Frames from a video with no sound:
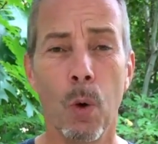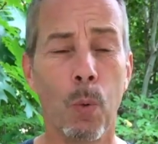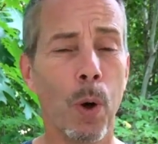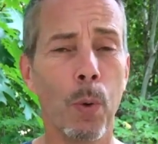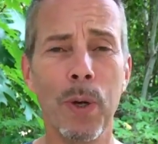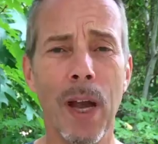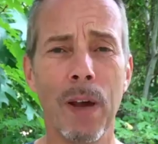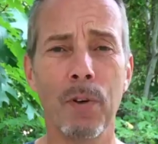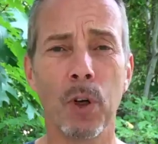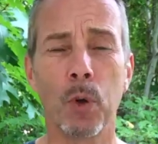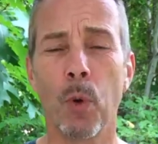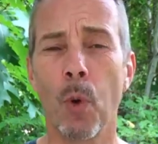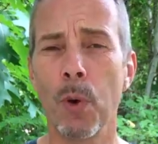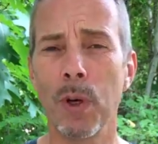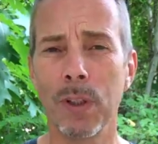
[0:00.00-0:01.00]
where we have a
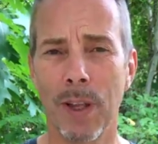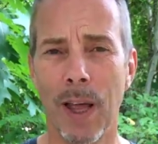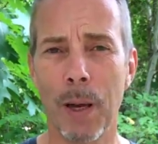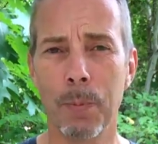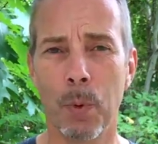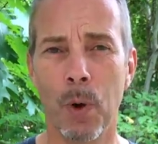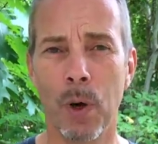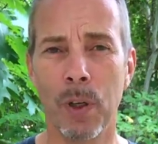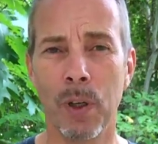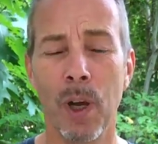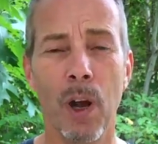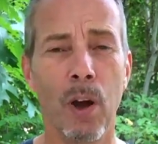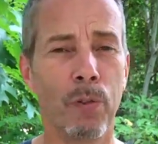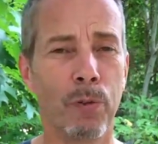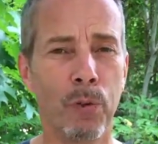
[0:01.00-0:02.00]
growing library
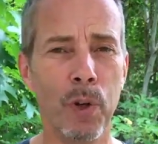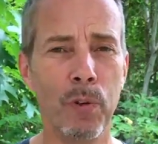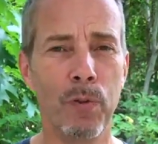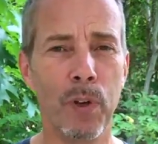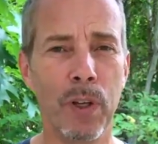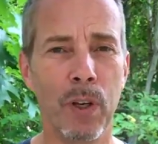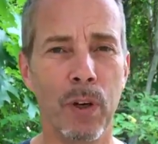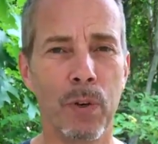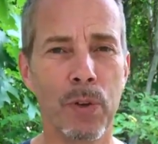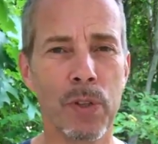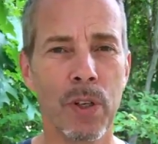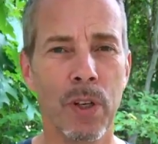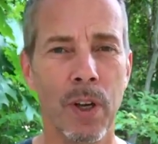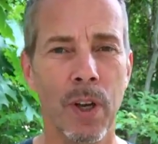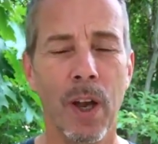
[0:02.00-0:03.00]
of free
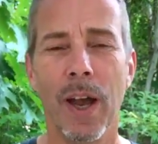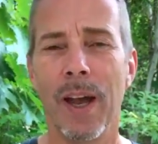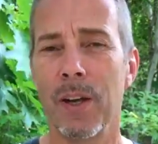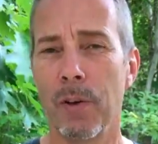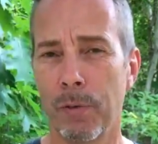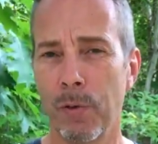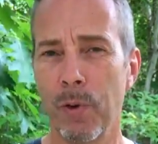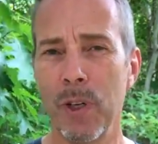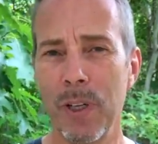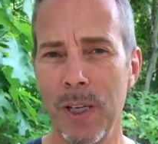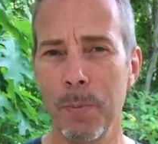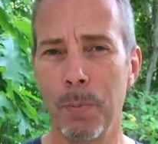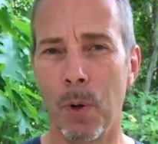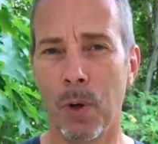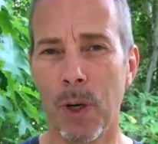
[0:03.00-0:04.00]
videos and a free
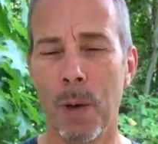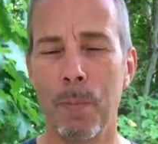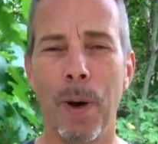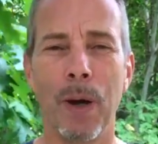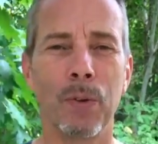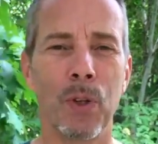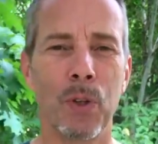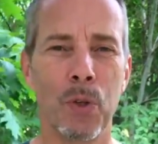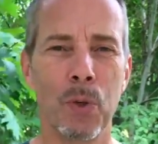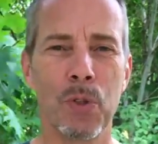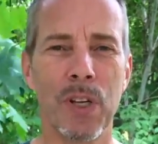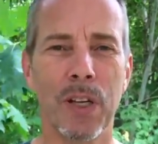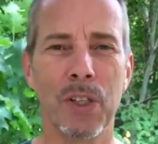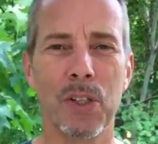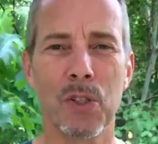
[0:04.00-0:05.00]
ebook about the
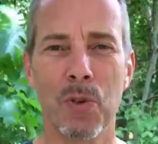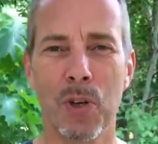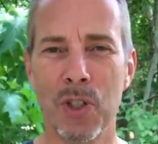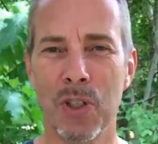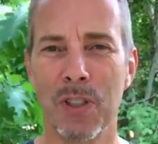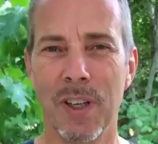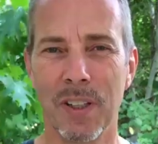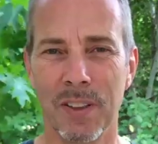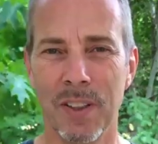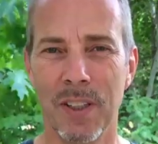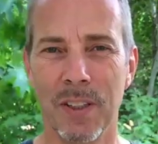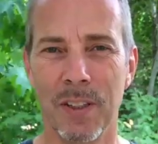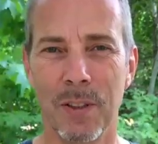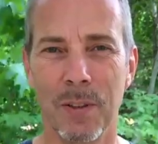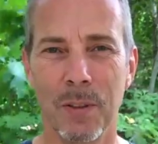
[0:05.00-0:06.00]
2-second stretching
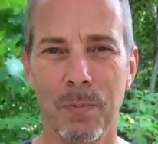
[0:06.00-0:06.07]
technique.